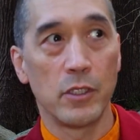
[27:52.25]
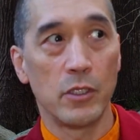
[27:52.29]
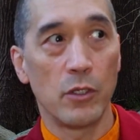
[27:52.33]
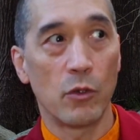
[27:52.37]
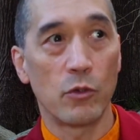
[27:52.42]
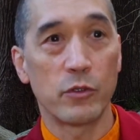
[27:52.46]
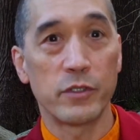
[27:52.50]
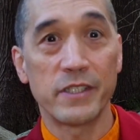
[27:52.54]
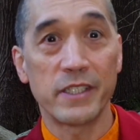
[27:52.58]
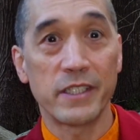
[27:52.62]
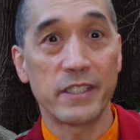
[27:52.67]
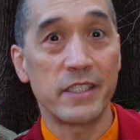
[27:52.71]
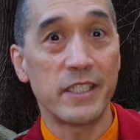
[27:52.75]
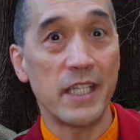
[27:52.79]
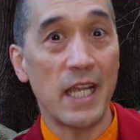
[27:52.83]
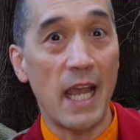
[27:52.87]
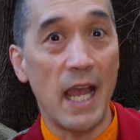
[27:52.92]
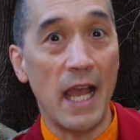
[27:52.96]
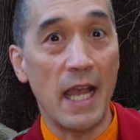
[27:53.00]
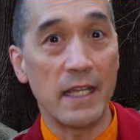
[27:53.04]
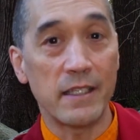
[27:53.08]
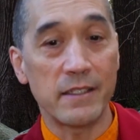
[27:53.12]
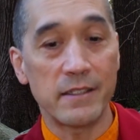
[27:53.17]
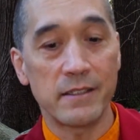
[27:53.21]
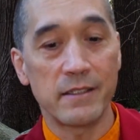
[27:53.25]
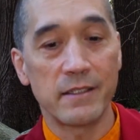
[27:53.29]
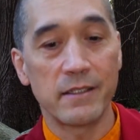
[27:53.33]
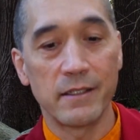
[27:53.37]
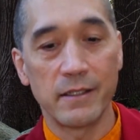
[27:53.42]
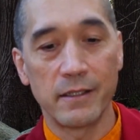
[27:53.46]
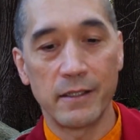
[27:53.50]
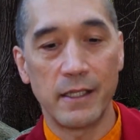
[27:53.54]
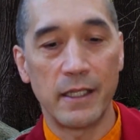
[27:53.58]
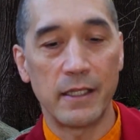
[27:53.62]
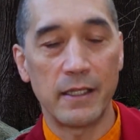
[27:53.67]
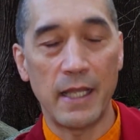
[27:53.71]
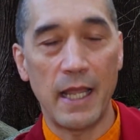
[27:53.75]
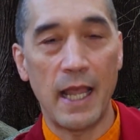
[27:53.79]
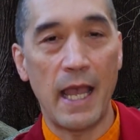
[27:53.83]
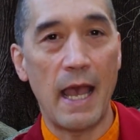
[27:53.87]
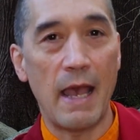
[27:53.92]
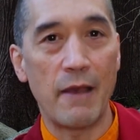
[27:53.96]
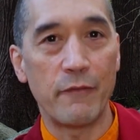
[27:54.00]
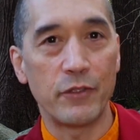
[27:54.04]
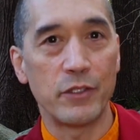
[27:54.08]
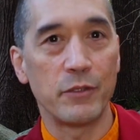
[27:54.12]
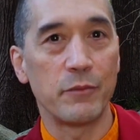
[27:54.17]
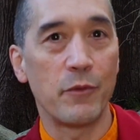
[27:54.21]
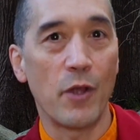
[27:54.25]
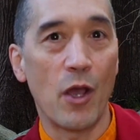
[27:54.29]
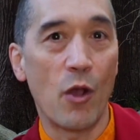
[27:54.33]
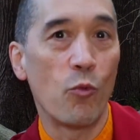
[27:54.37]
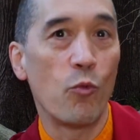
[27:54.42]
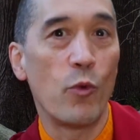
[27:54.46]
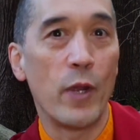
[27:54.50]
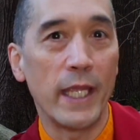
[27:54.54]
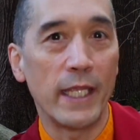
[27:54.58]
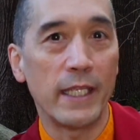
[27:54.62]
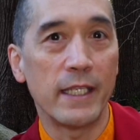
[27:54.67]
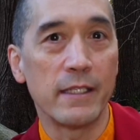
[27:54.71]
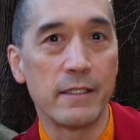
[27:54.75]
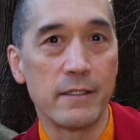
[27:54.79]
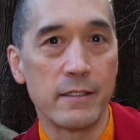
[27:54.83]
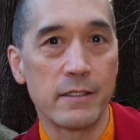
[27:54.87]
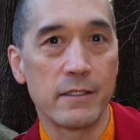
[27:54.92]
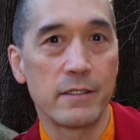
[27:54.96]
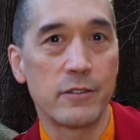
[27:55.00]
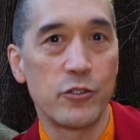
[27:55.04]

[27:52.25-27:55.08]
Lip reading: or suggest that they haven't awakened